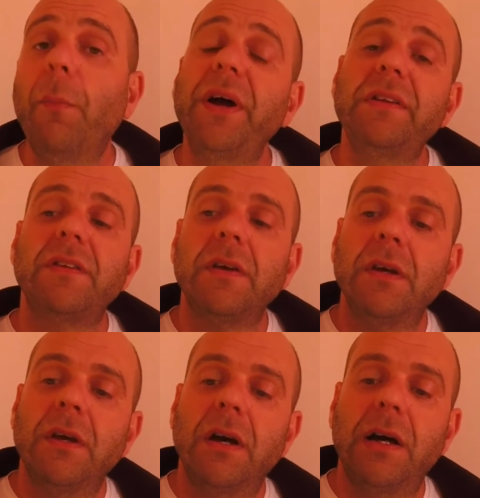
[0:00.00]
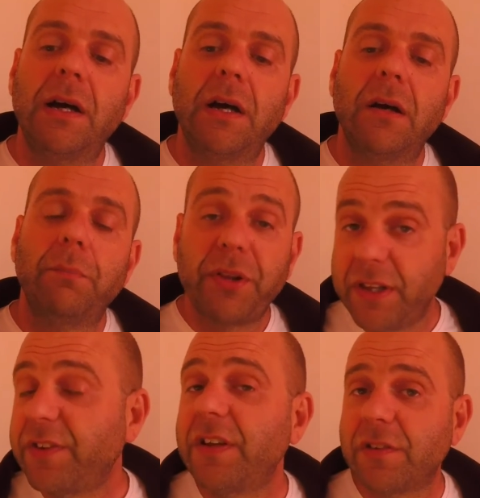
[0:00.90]
But
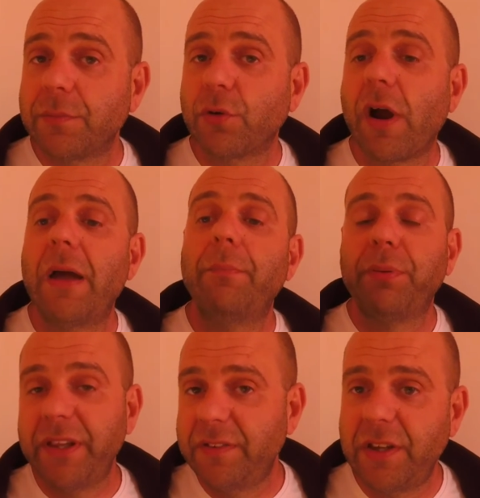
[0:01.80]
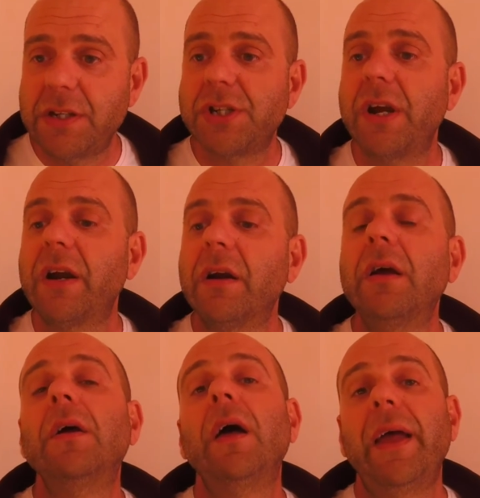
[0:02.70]
please hit subscribe. Please hit share.
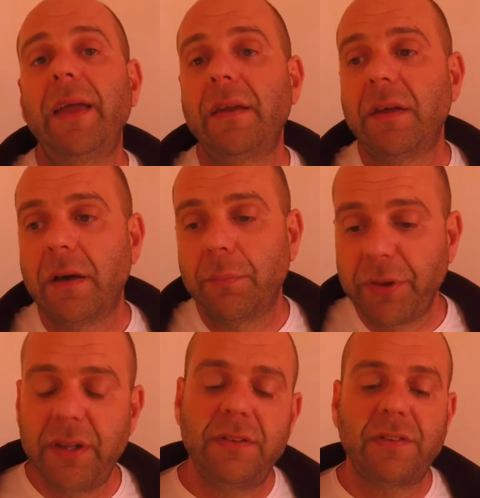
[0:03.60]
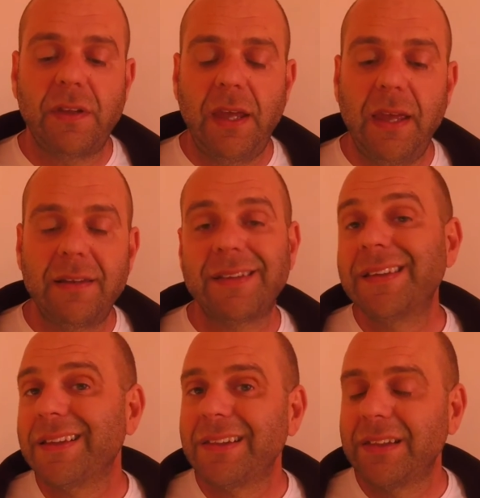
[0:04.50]
And please hit
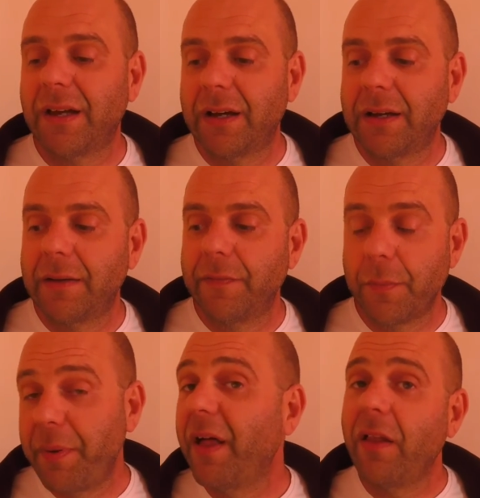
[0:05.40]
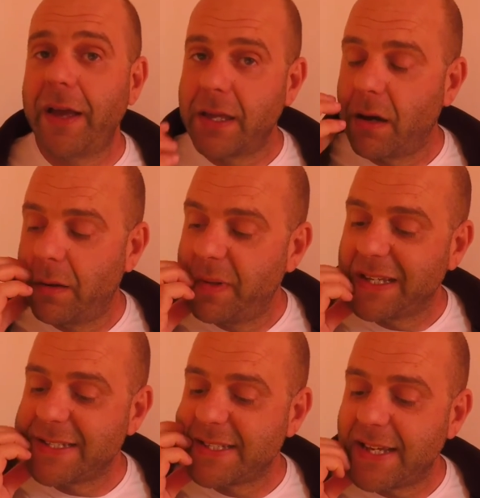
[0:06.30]
the bell icon
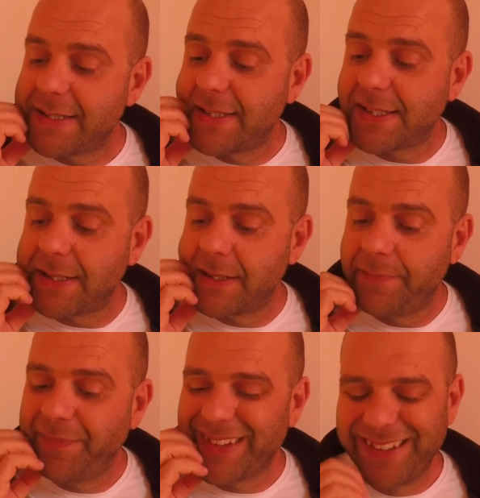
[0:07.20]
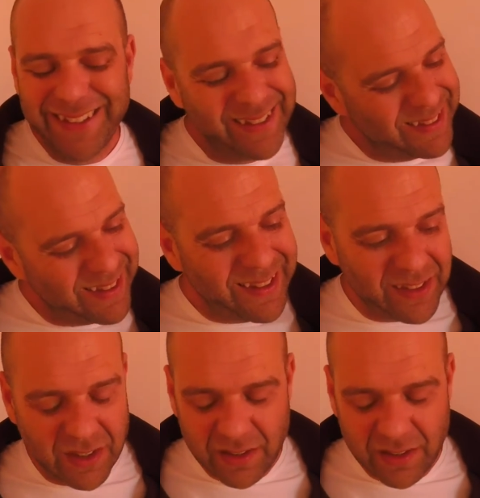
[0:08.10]
because that's, you know,